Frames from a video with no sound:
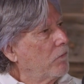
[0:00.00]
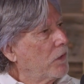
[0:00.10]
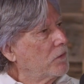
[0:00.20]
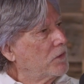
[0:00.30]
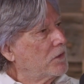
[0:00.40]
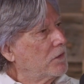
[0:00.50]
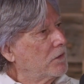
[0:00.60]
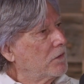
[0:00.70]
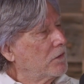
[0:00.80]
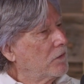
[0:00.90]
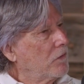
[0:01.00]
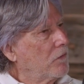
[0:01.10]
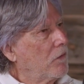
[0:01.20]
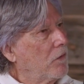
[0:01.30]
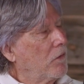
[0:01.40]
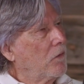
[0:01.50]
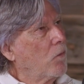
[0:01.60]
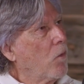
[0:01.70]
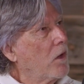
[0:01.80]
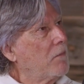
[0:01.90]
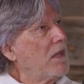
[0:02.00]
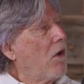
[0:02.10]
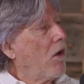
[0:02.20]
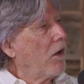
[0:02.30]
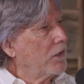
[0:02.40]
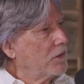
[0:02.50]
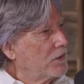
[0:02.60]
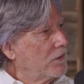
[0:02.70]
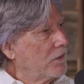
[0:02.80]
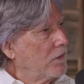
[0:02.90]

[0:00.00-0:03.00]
most wannabe artists.